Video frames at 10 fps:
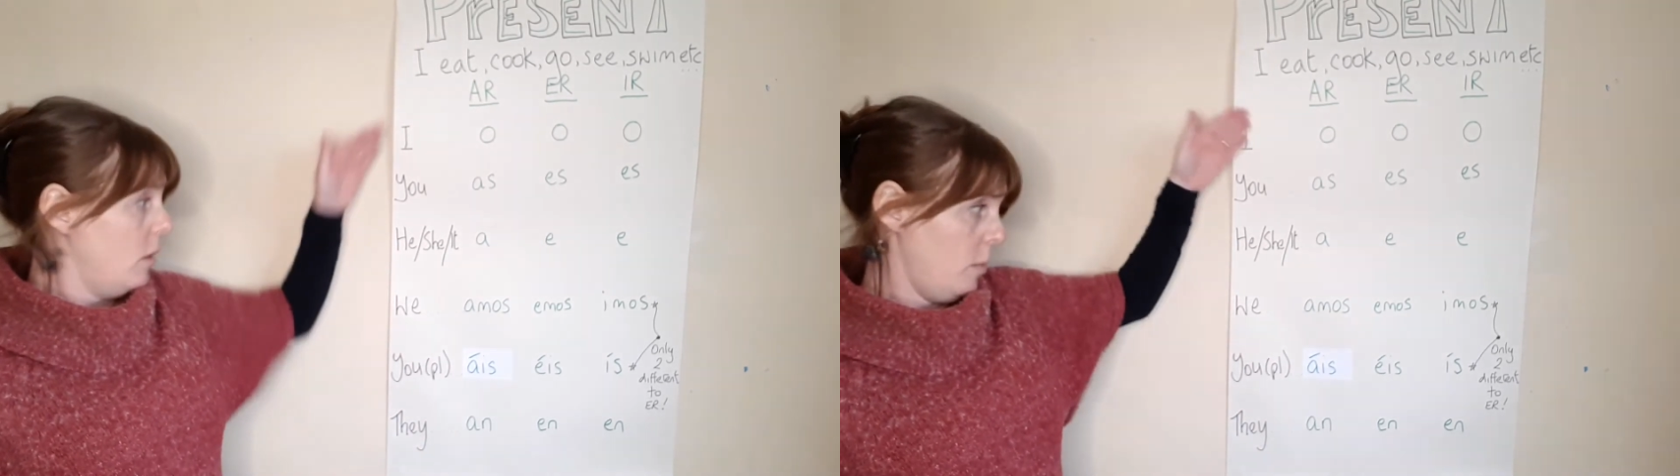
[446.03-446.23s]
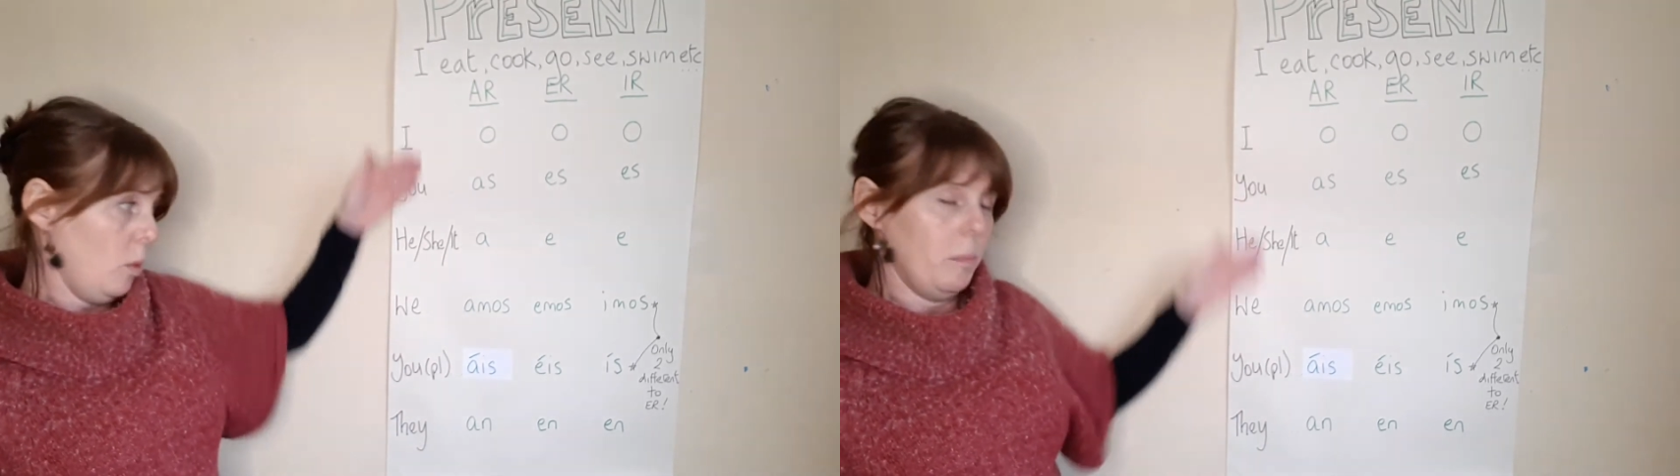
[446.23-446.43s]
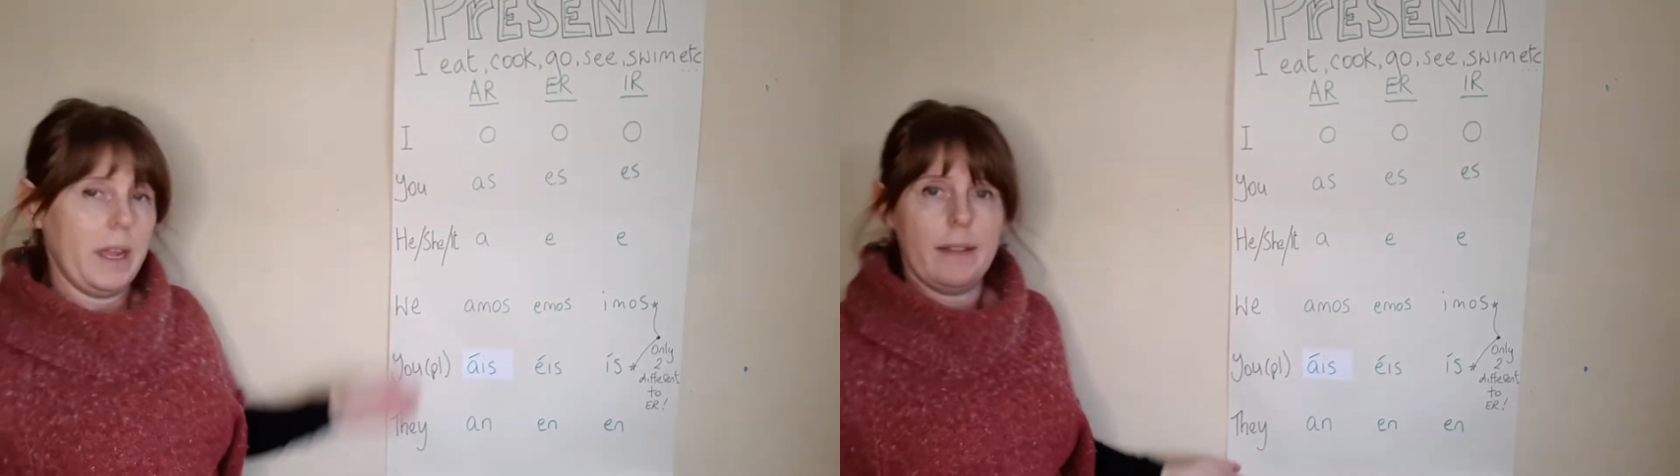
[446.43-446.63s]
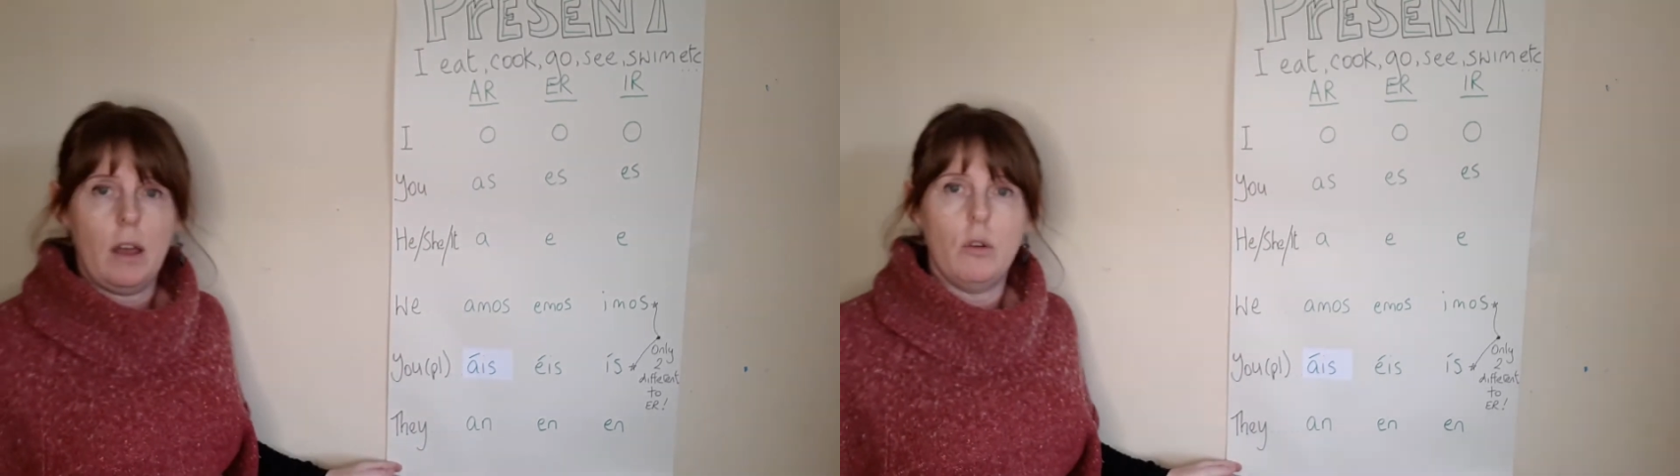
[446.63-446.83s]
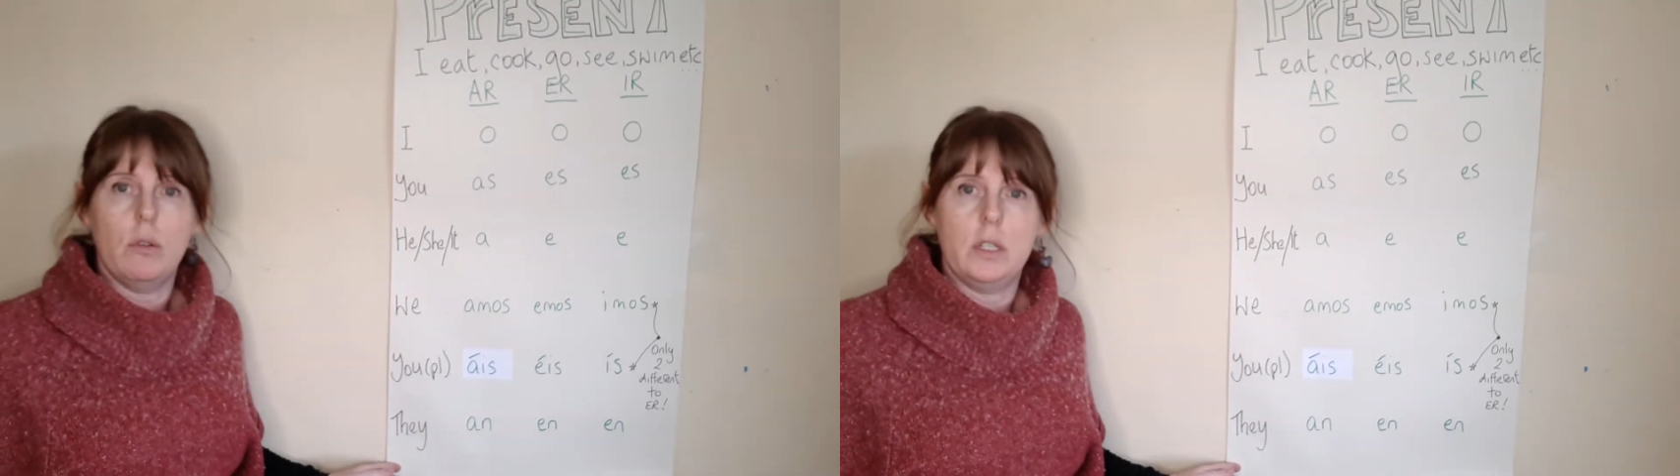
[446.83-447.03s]
will be in
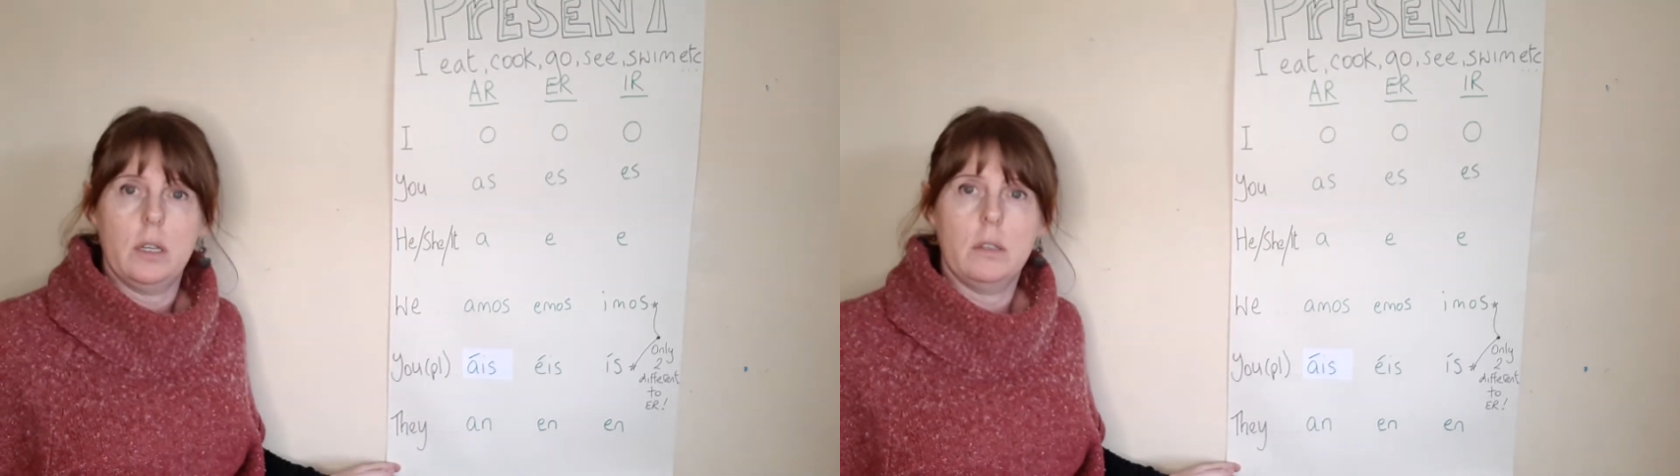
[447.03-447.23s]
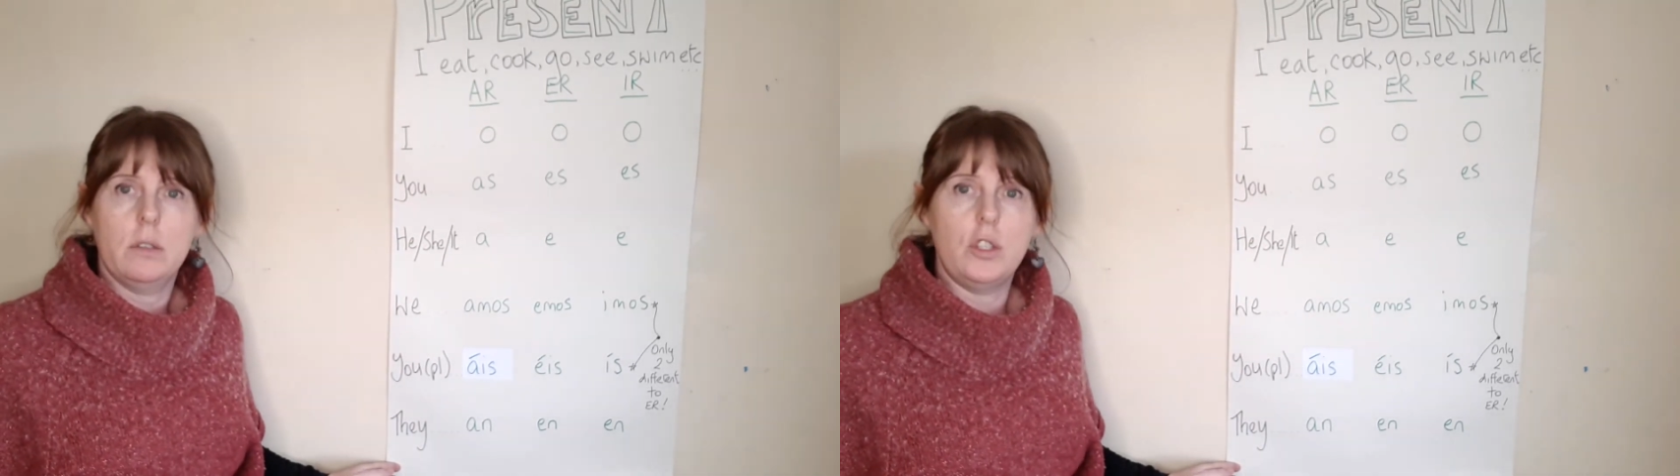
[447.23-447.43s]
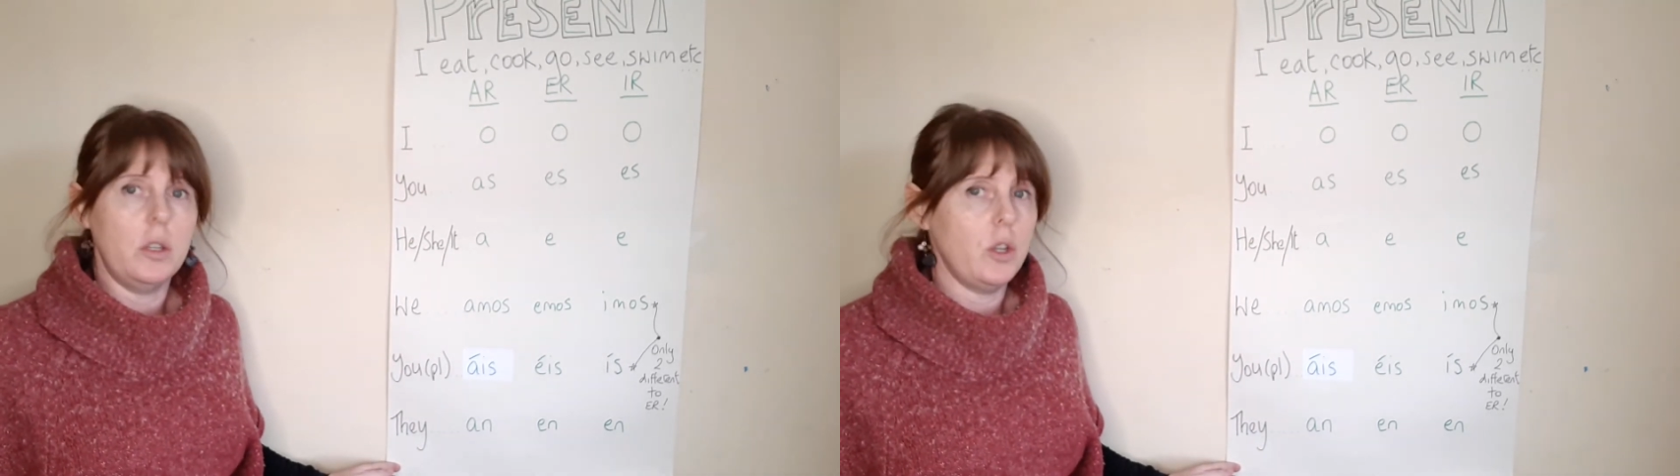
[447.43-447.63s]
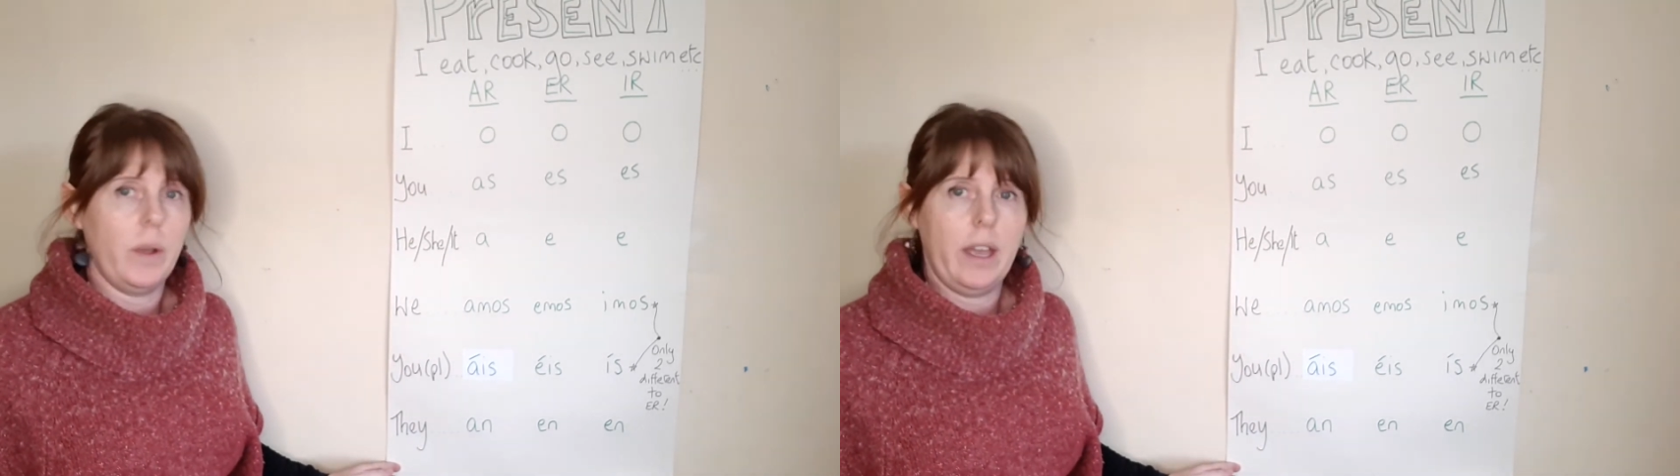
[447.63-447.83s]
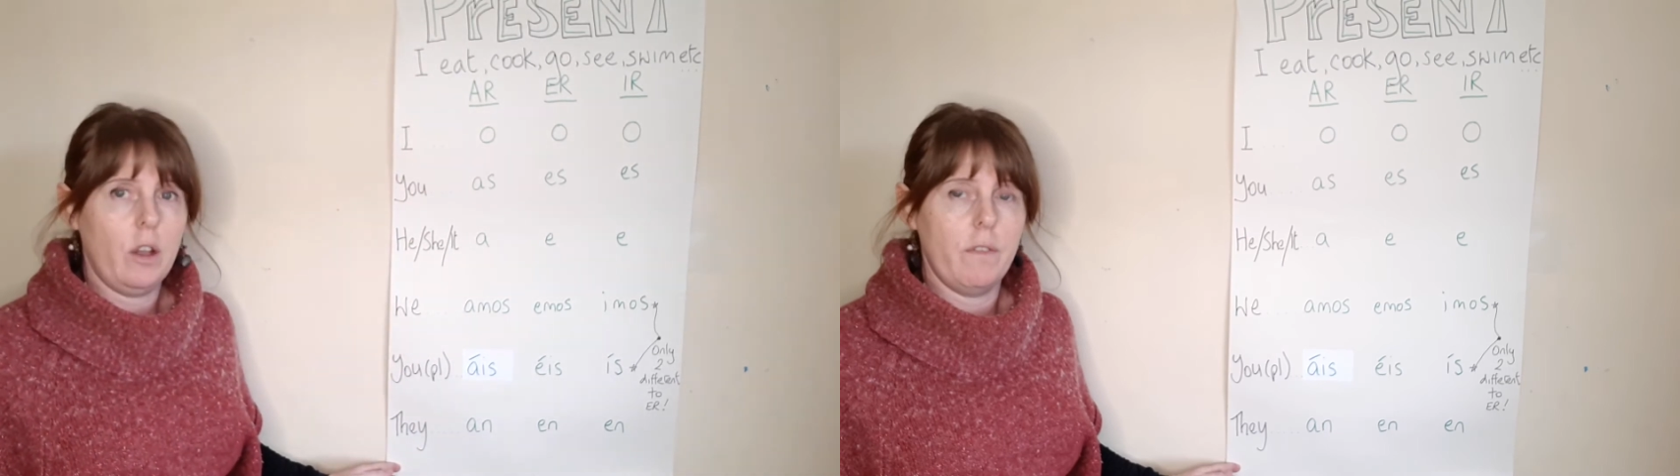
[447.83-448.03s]
that order, so you don't
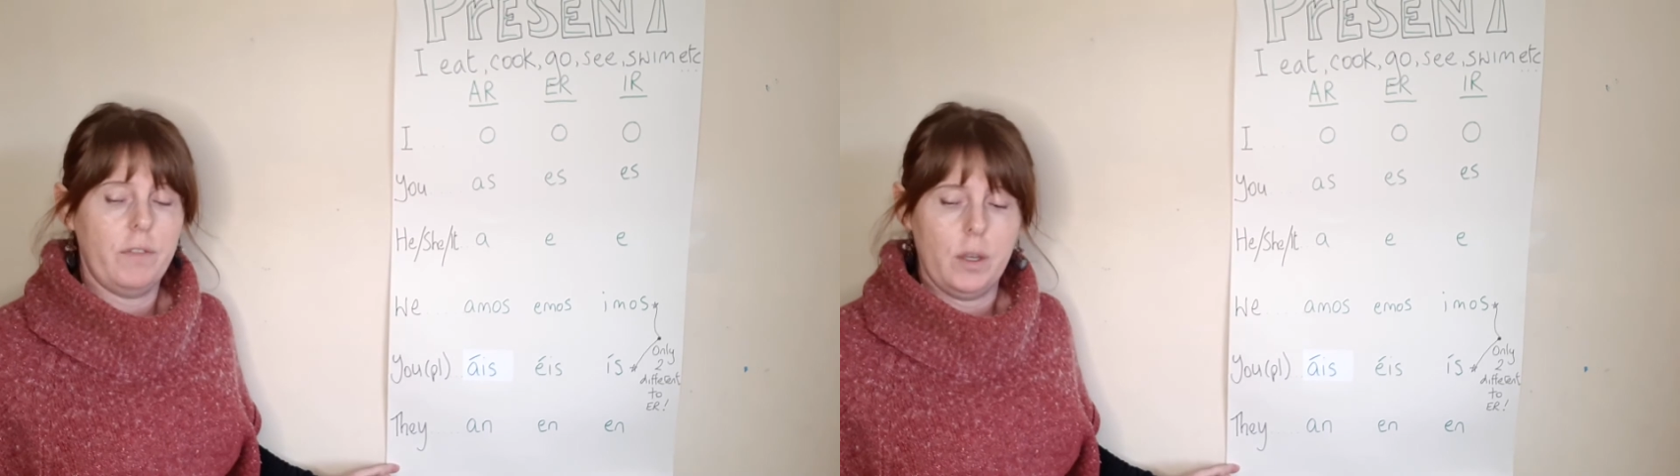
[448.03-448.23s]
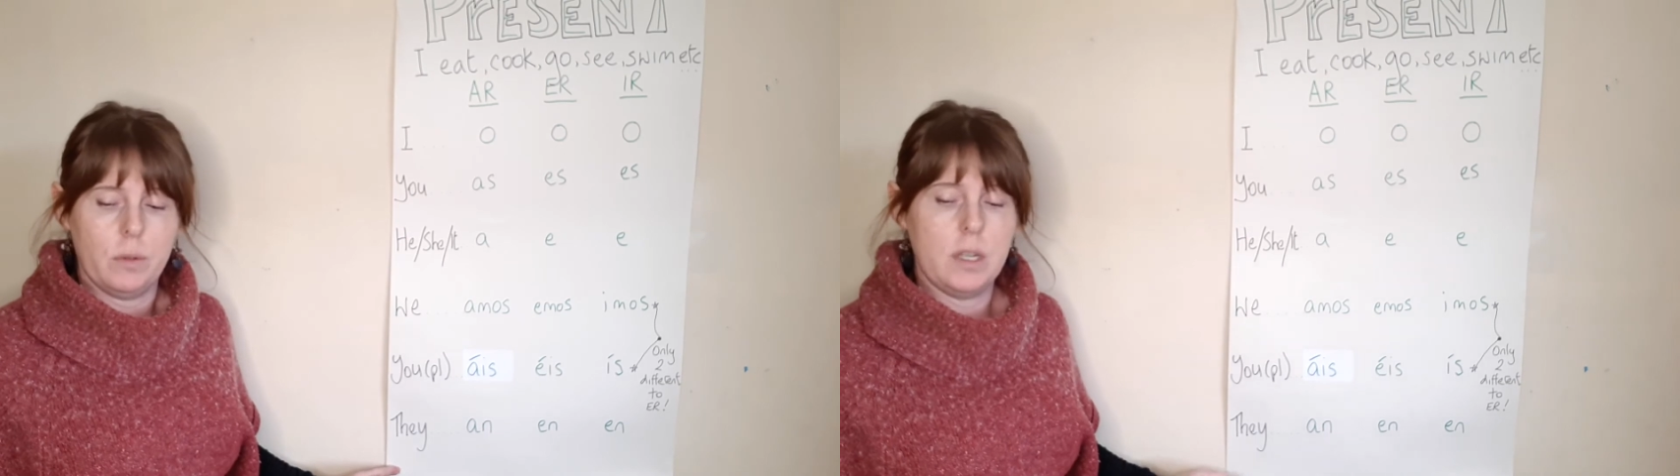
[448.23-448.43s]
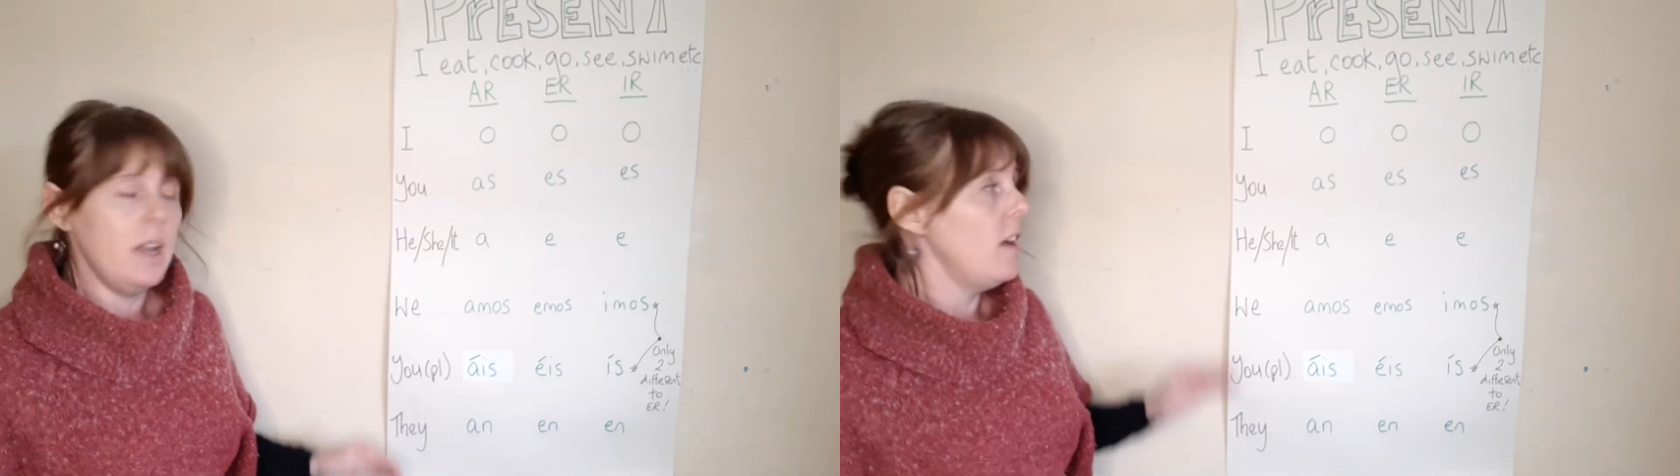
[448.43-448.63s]
get confused.